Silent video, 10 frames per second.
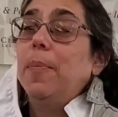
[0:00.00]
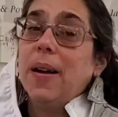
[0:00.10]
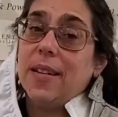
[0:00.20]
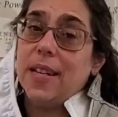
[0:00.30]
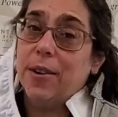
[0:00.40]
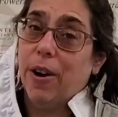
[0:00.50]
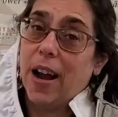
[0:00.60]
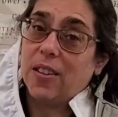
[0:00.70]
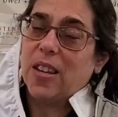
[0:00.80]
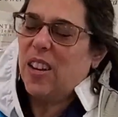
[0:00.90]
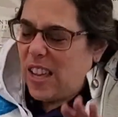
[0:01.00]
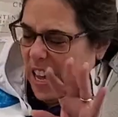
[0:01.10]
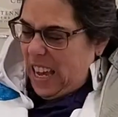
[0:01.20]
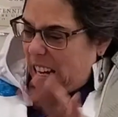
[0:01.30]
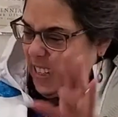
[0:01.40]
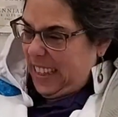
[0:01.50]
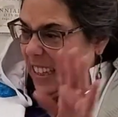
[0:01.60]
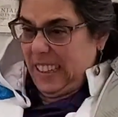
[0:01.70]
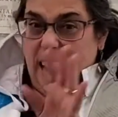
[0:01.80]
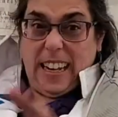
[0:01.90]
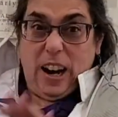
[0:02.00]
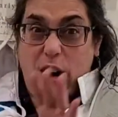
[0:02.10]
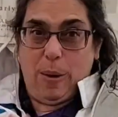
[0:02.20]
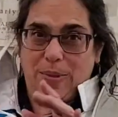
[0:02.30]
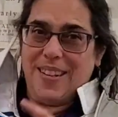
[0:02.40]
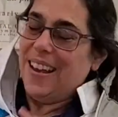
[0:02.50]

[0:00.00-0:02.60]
on T-Rex, he and his little tiny arms.